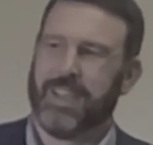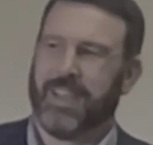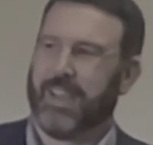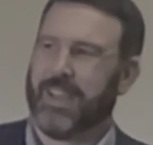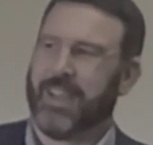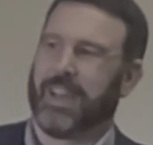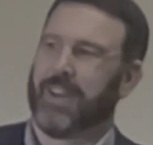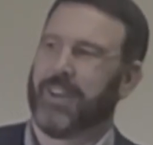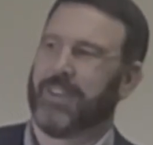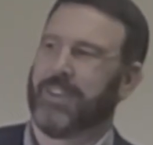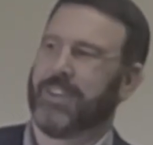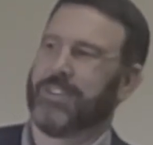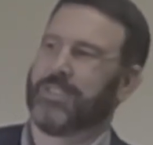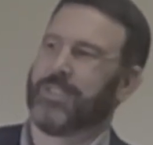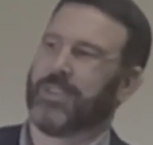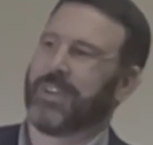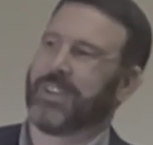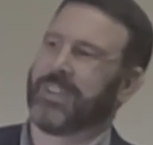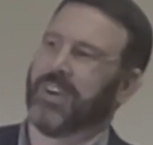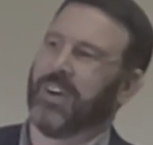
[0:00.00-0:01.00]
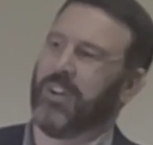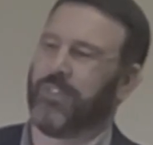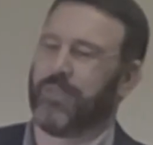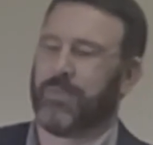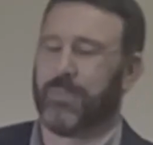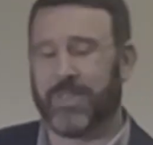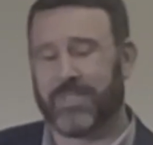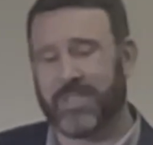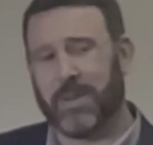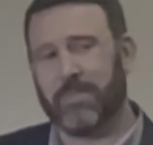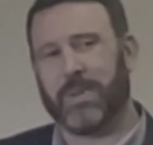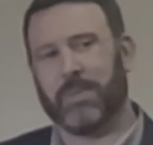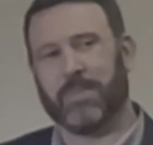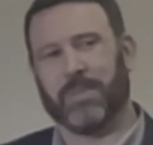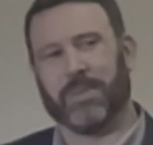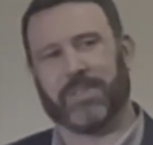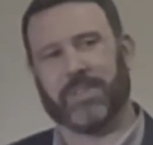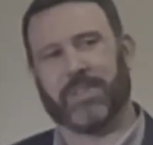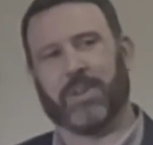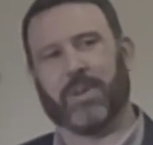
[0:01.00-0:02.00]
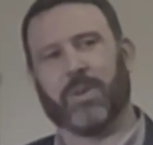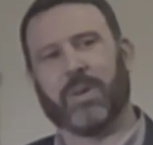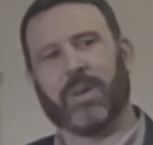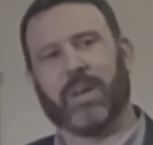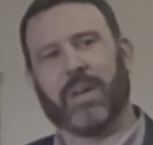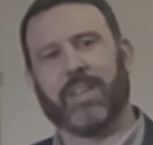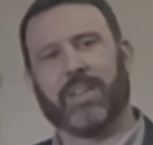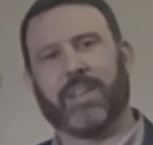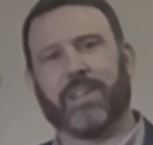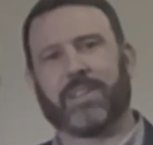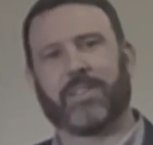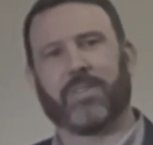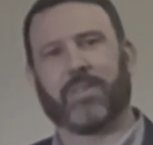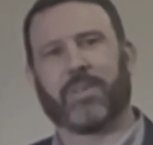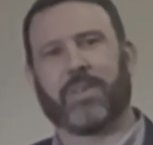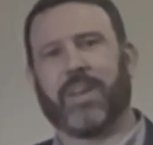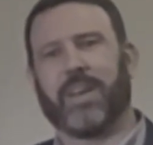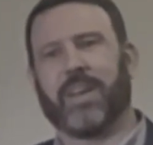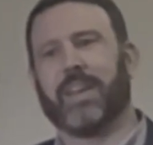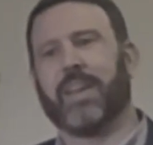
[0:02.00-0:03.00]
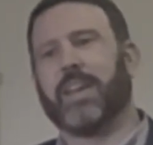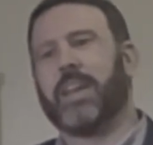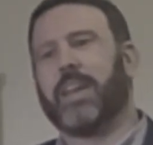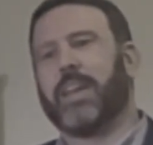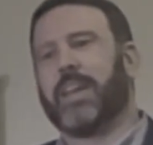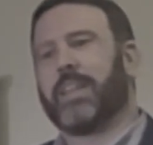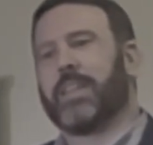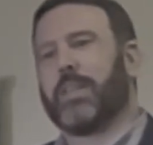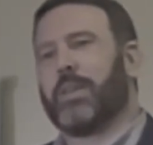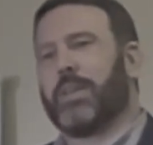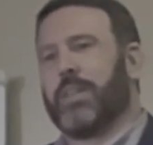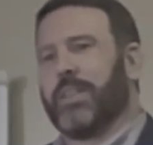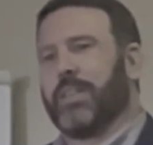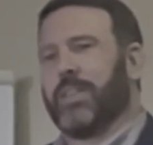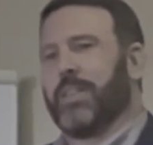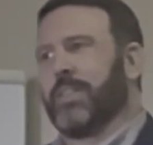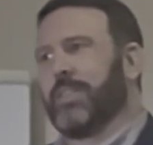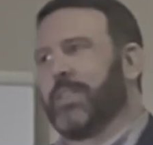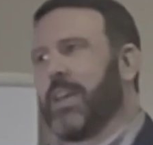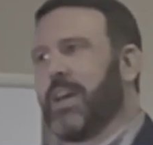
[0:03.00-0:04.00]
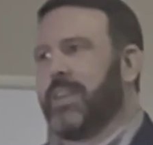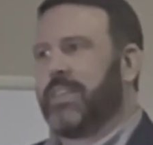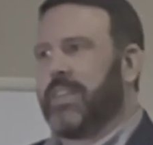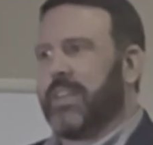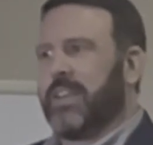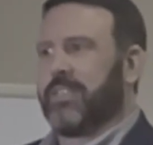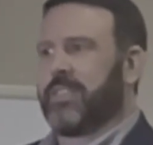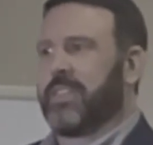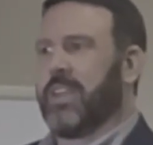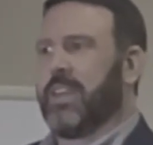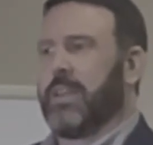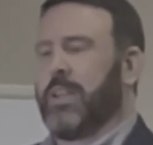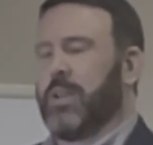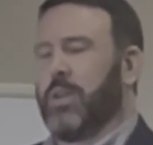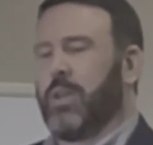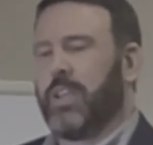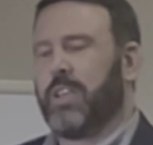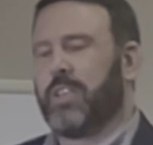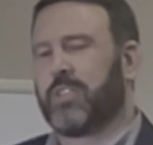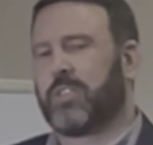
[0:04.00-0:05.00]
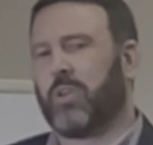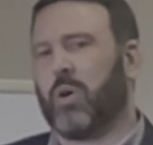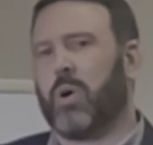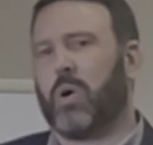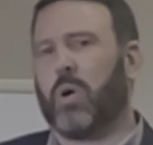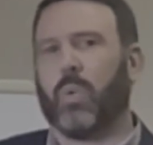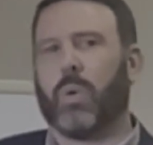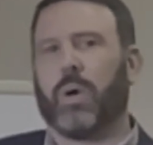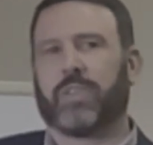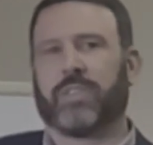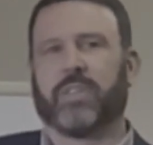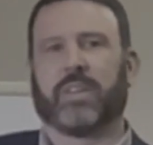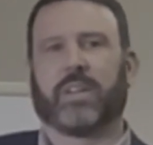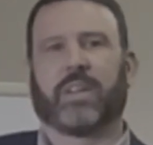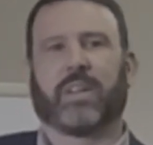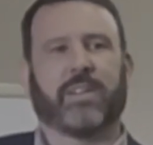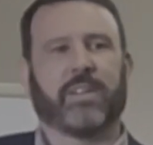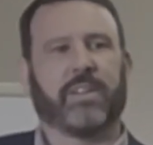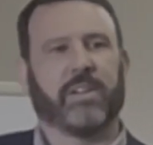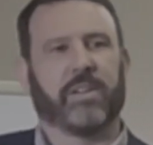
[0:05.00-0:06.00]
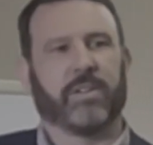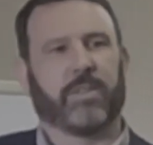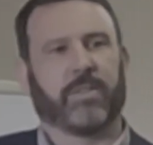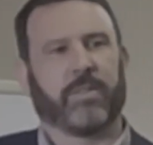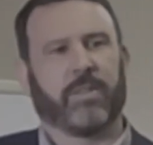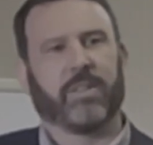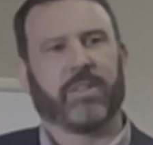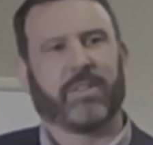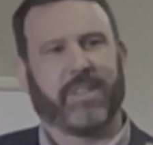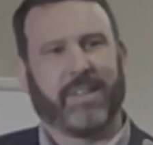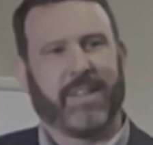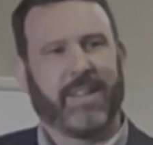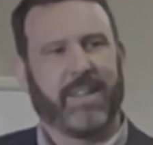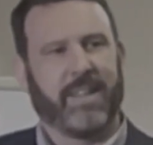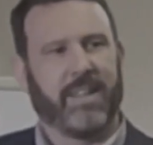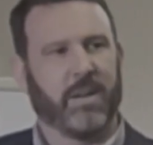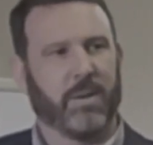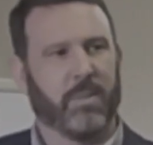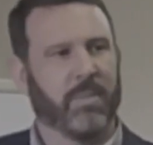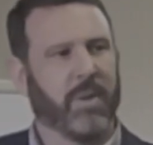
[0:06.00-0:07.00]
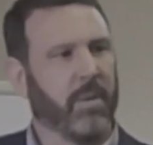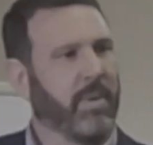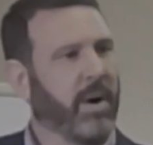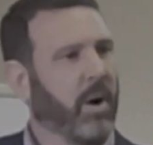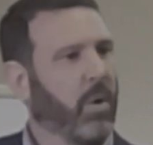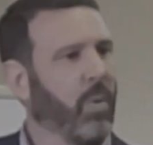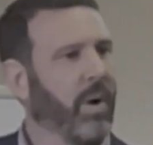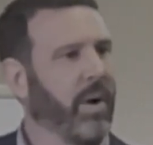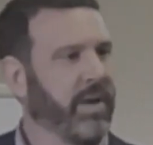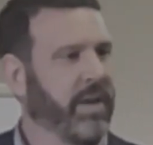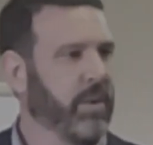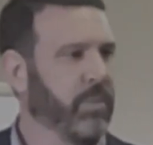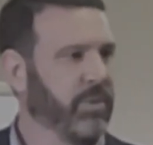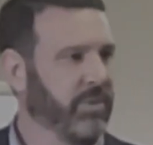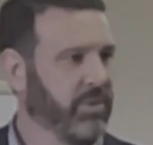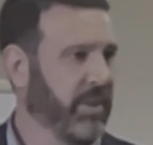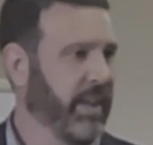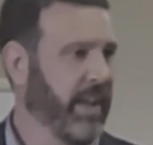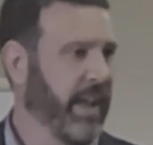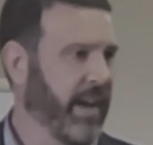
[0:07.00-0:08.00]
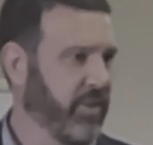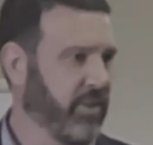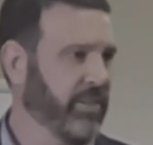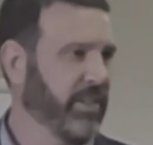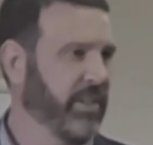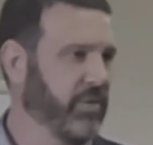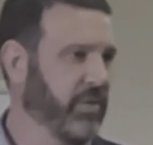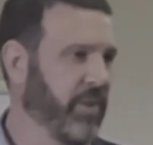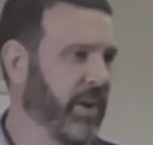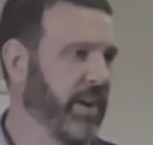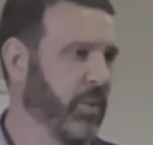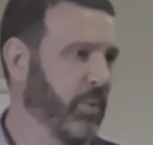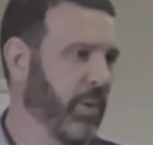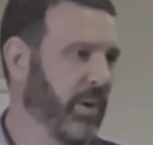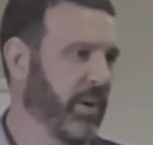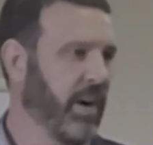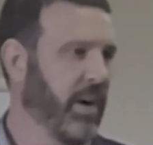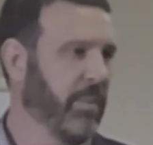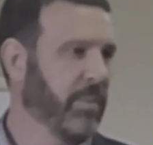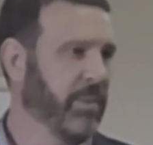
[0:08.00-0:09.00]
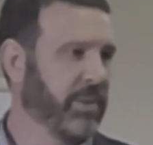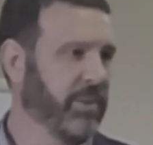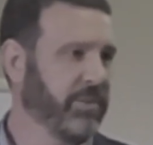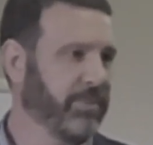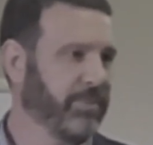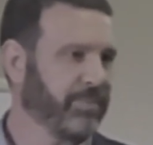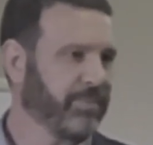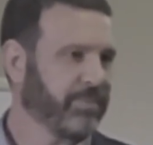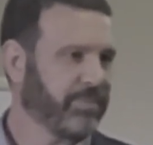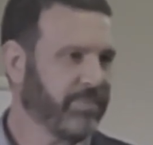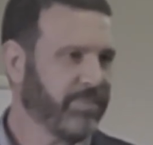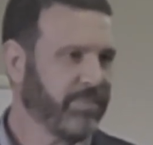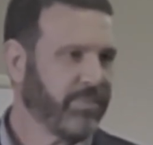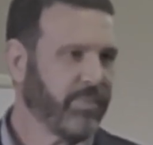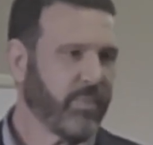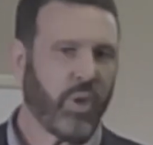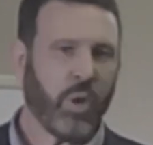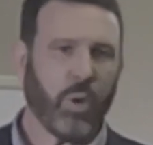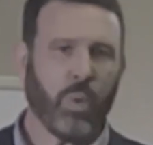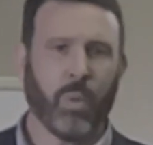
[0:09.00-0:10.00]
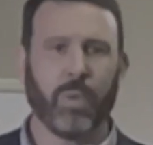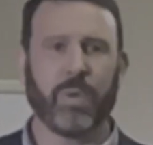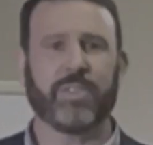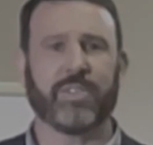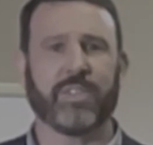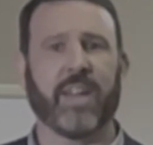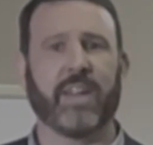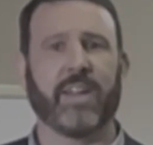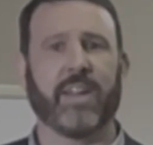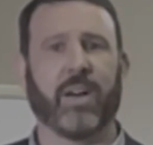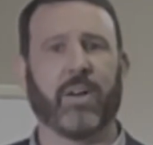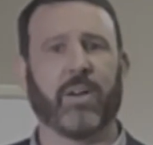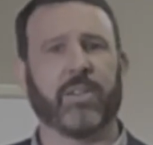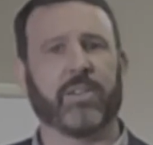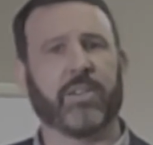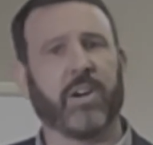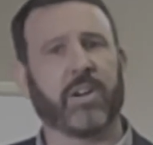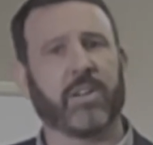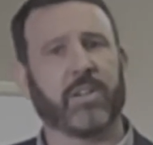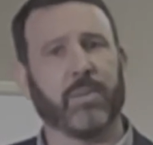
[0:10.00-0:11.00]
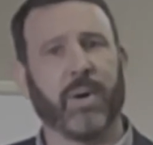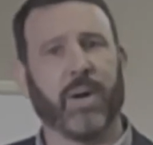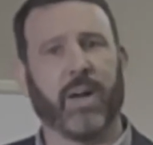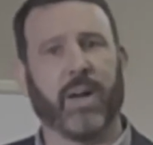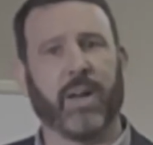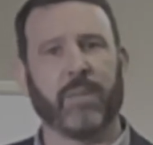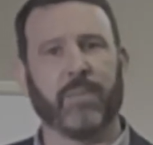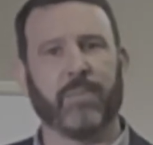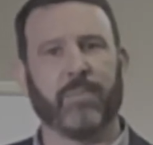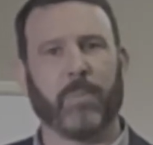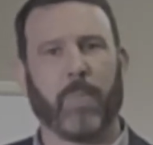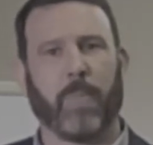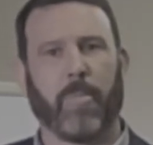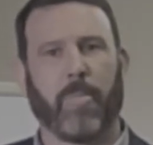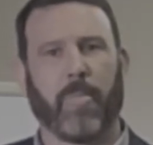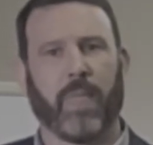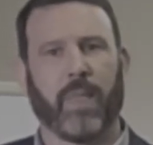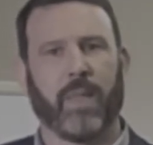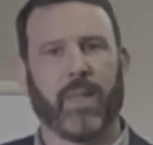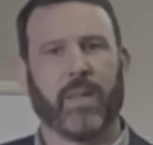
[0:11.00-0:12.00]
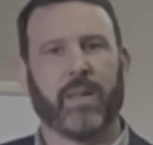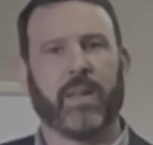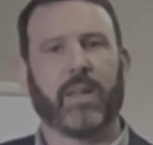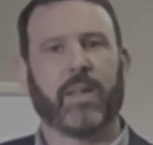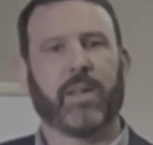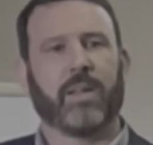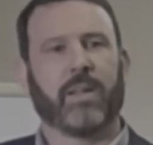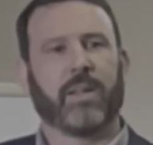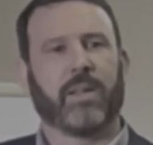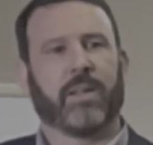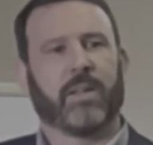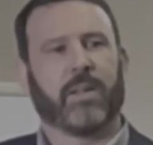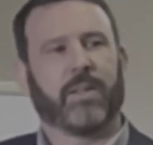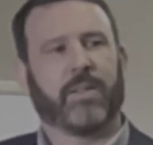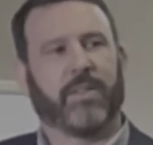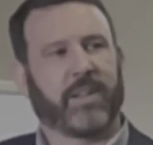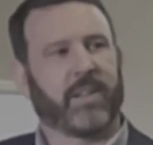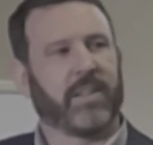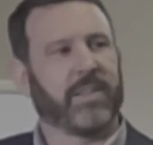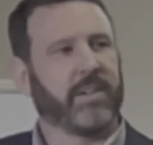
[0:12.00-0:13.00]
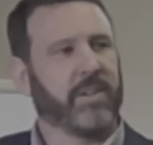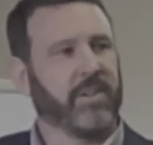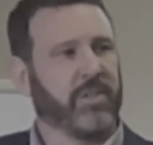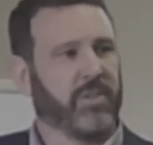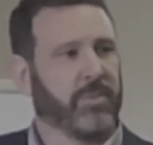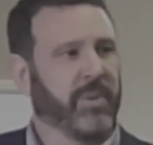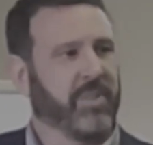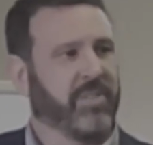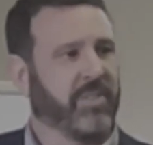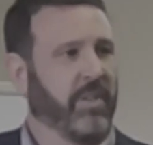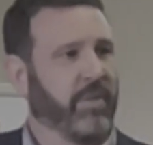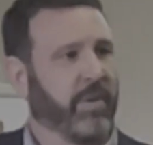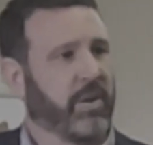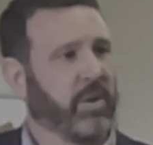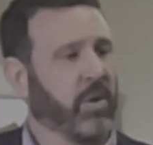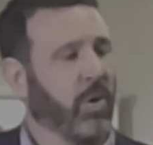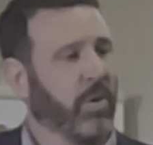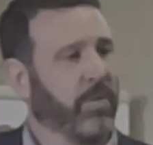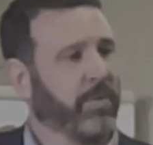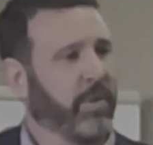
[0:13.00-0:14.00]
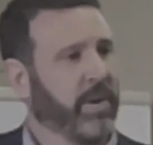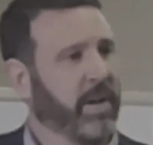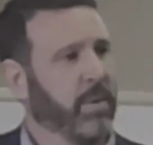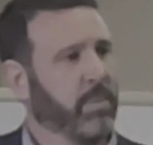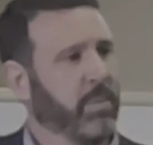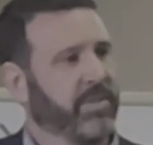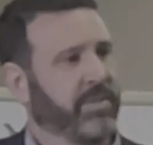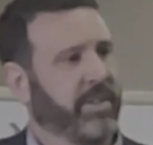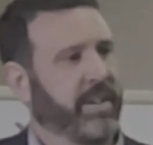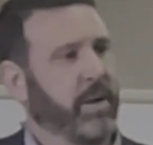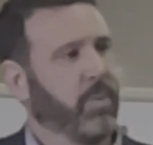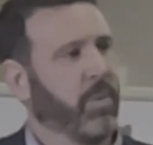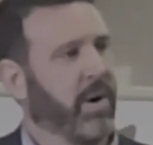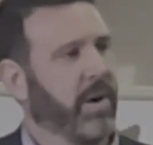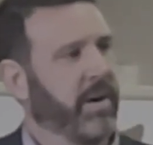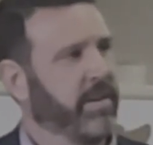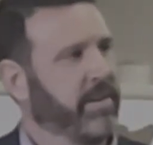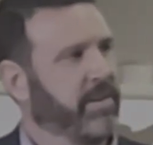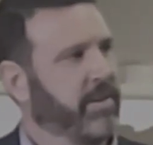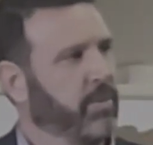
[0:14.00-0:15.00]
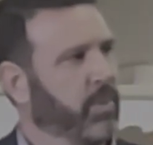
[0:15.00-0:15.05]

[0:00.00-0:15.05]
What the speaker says: I don't enjoy golf, but some people do, and that's okay. The idea is that his goal wasn't clear to him about what he was actually trying to accomplish. When we sat down and talked about it, the clear and specific goal for him was he wanted to